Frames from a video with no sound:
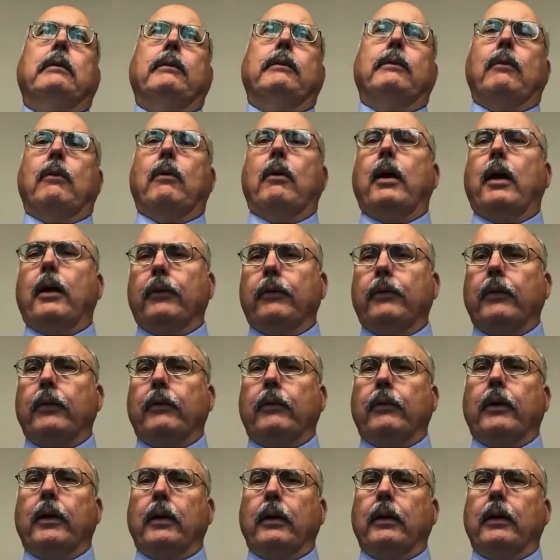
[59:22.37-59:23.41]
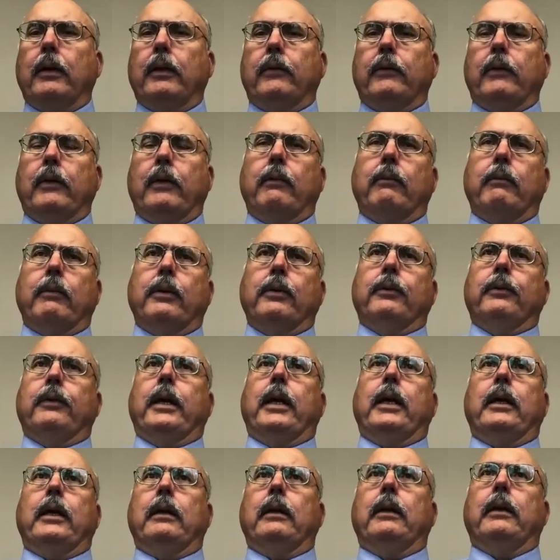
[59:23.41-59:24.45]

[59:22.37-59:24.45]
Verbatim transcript: for us. It's a, it's a real date.